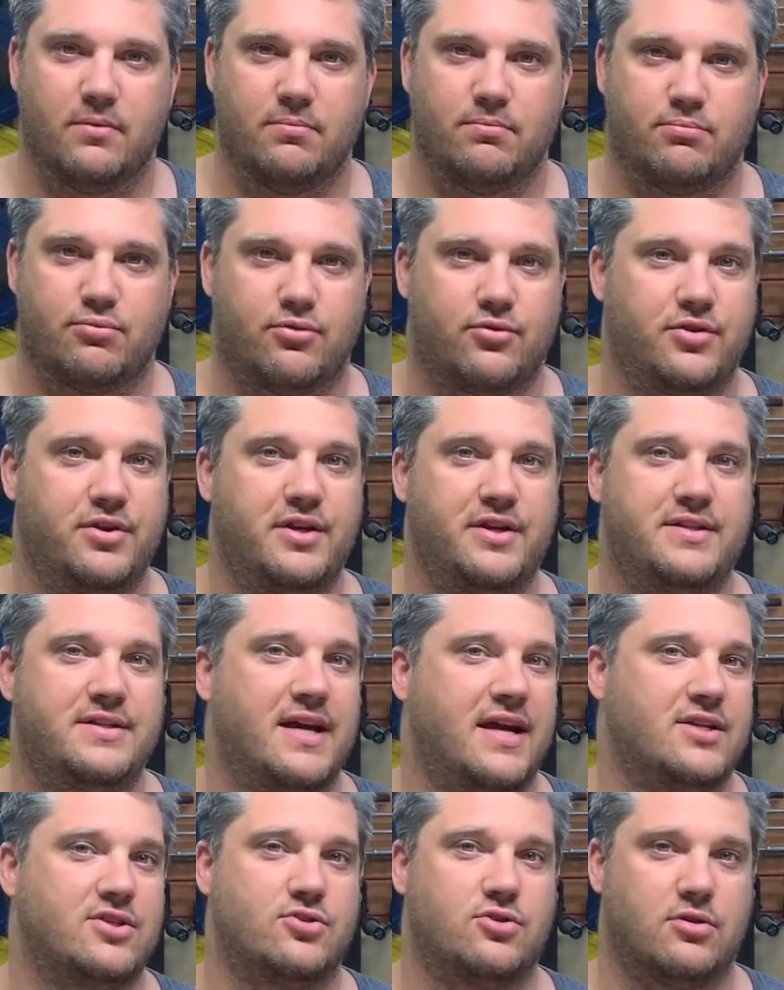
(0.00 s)

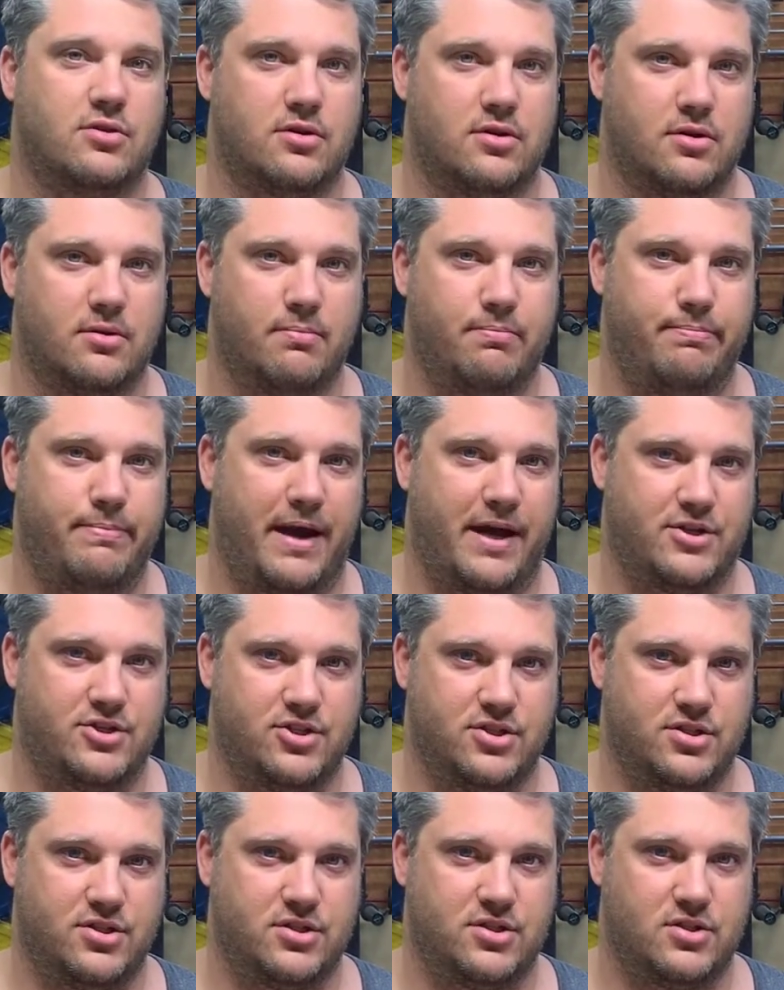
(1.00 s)
pre-tester
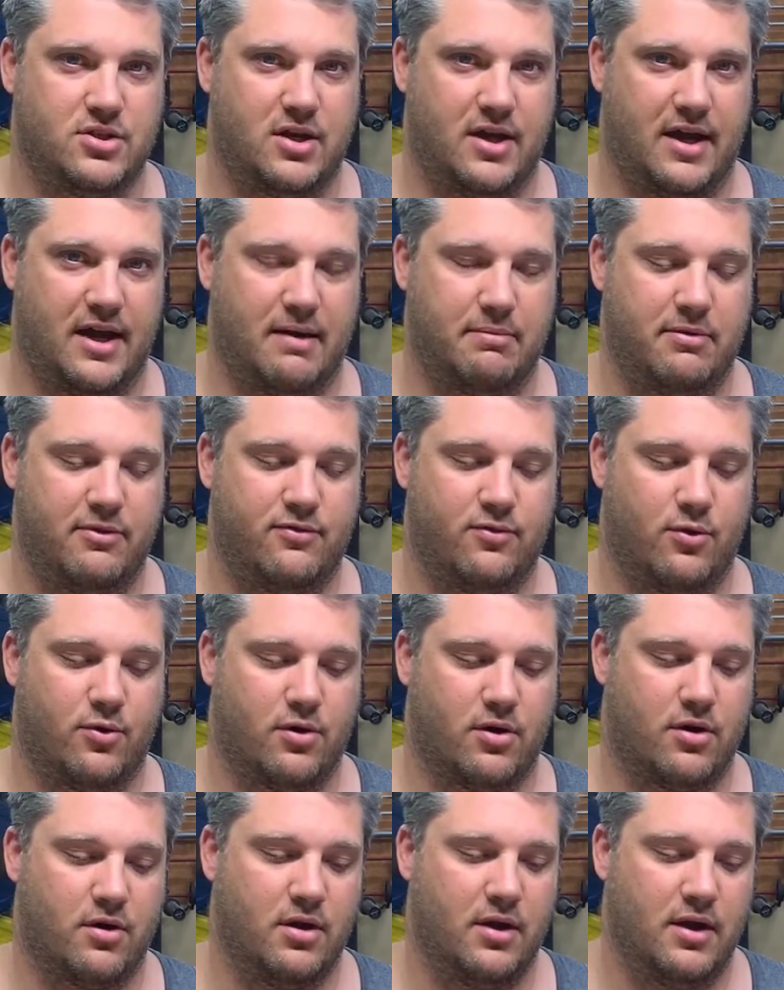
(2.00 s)
batches
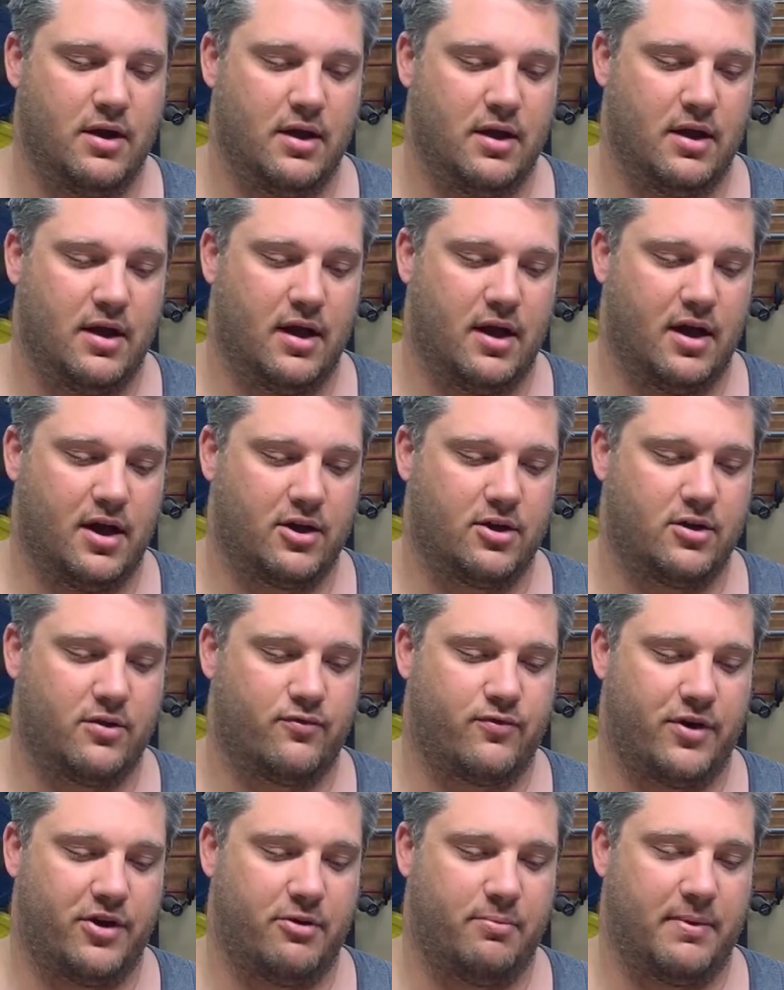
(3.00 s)
before a good
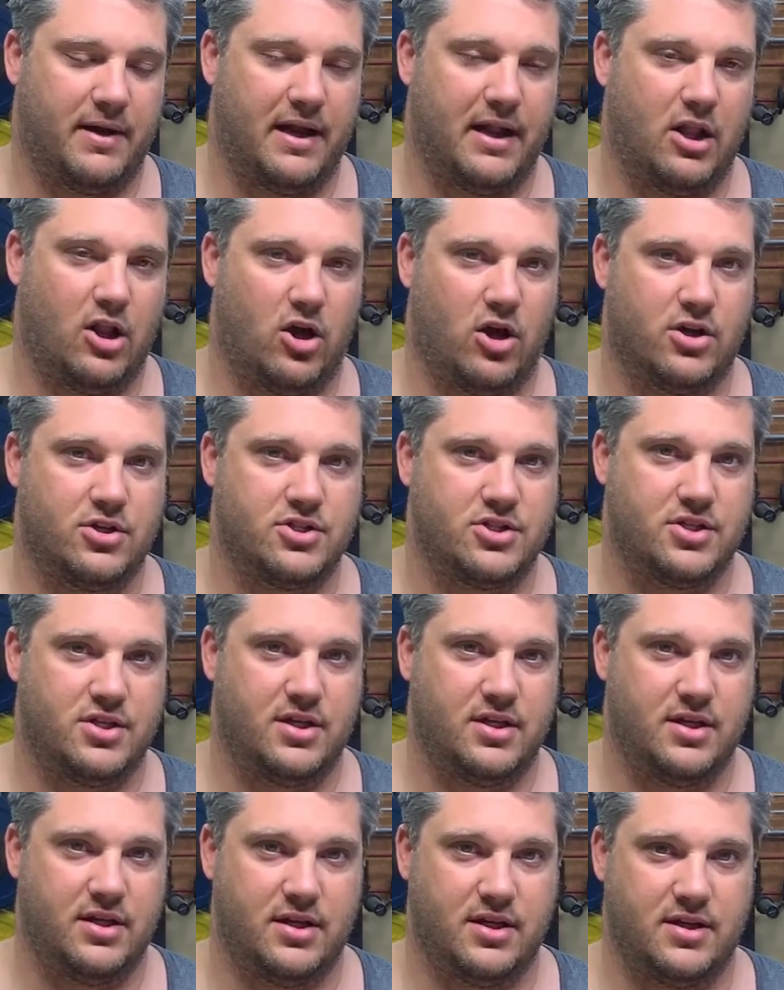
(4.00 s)
friend of mine launched
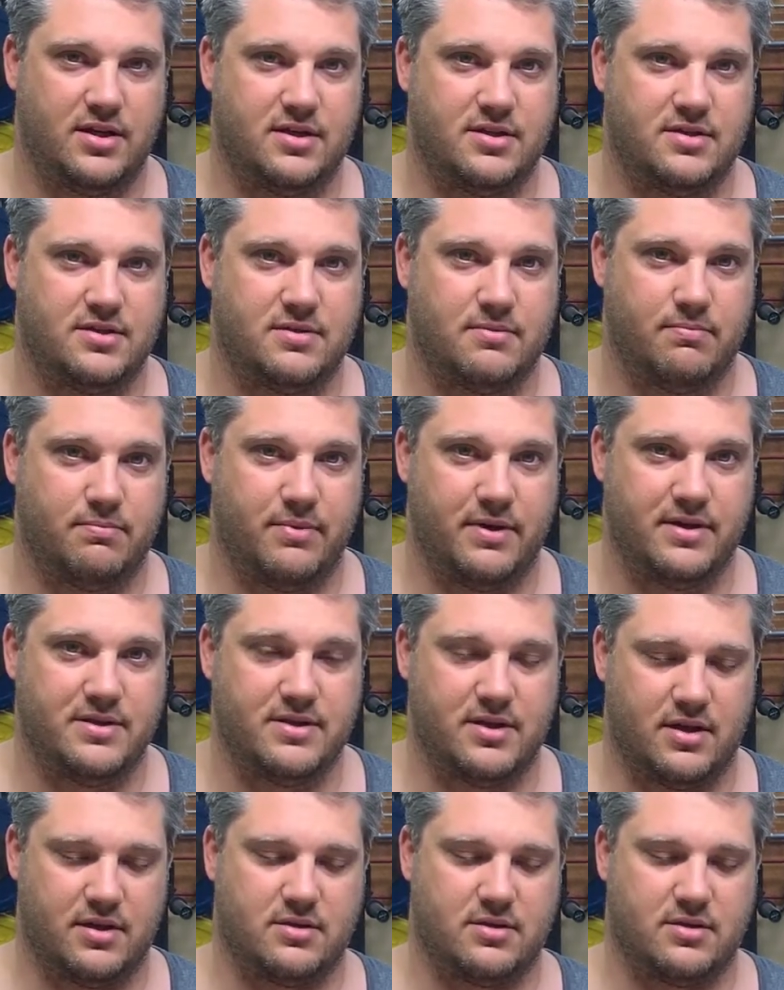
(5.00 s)
his business.